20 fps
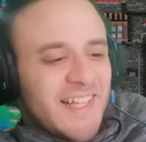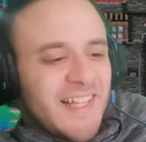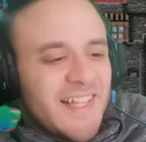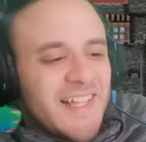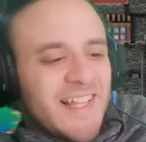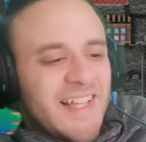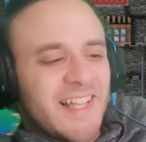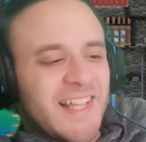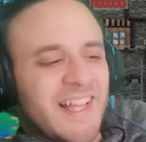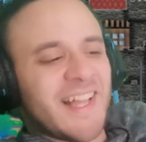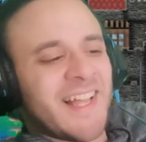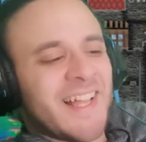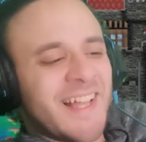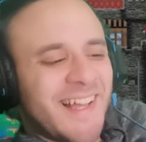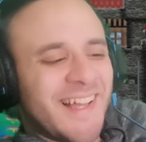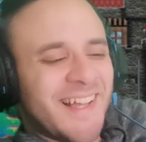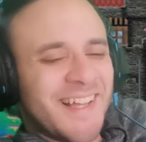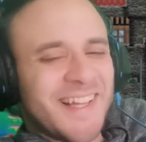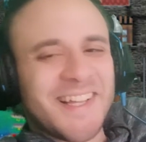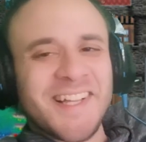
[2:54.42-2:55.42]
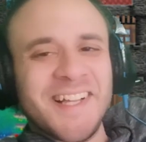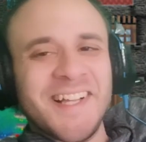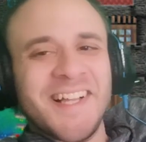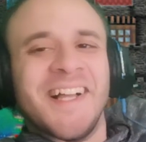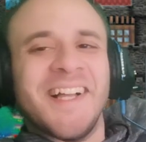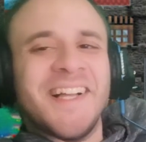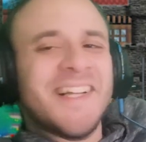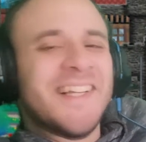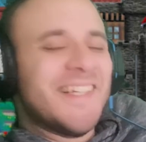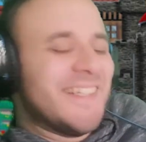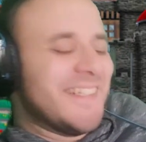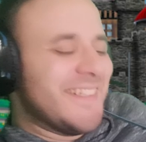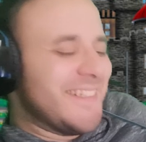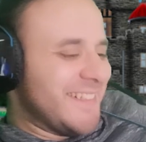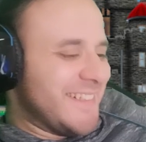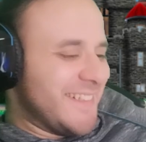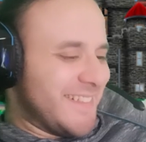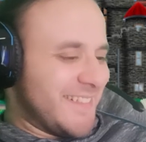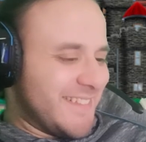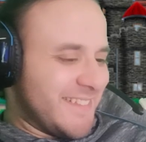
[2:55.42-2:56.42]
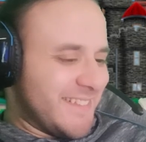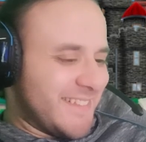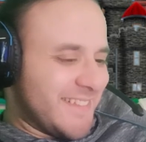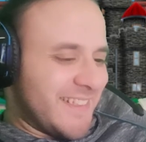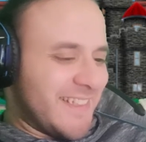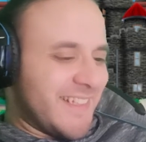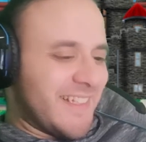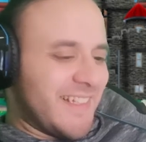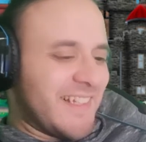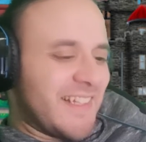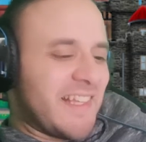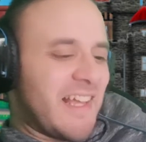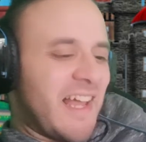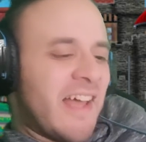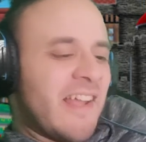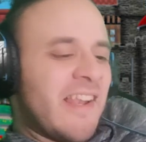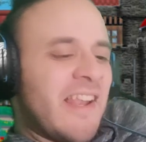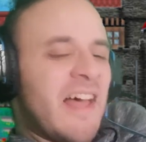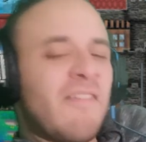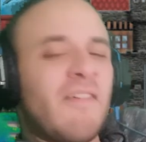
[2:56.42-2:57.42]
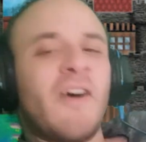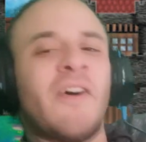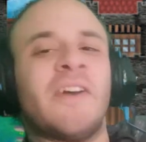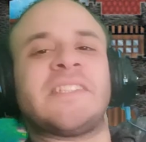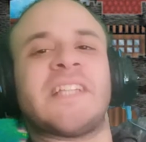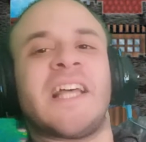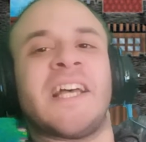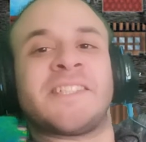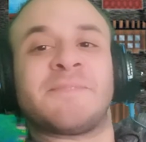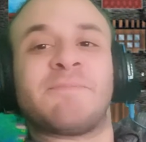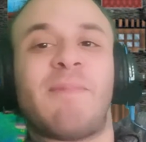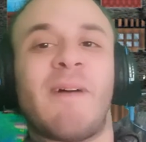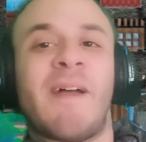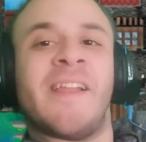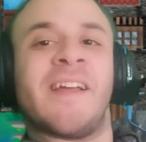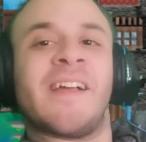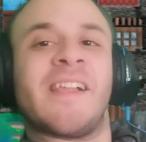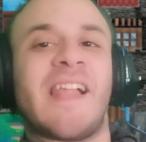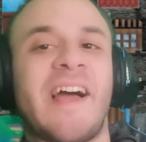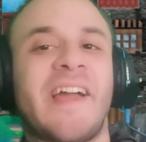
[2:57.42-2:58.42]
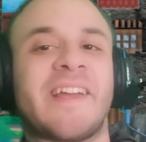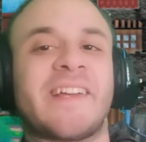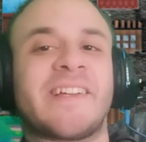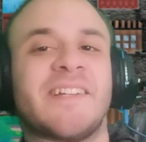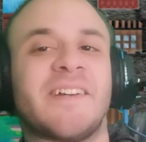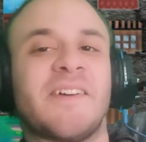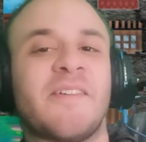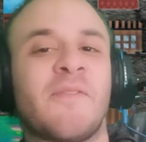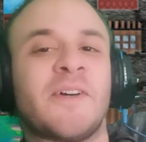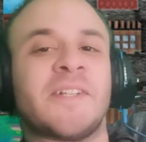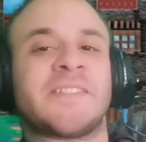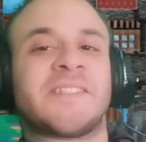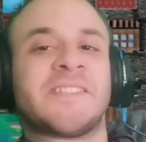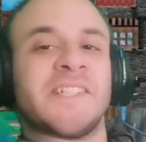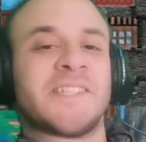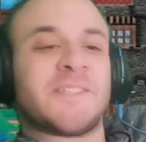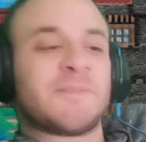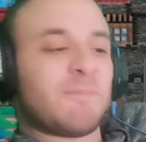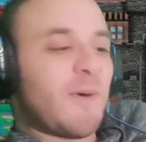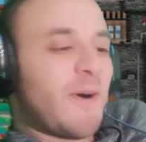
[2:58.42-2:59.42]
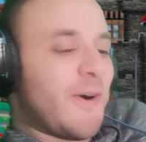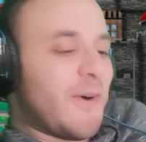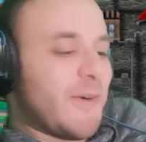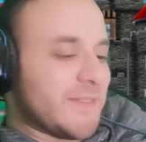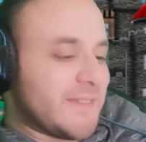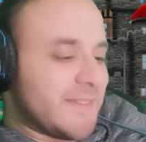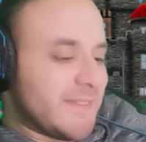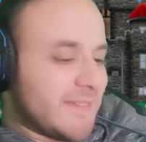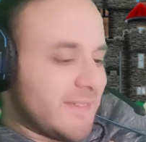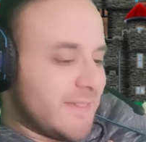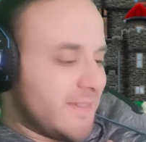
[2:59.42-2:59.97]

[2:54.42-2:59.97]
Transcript: I love how he's explaining like with this pose.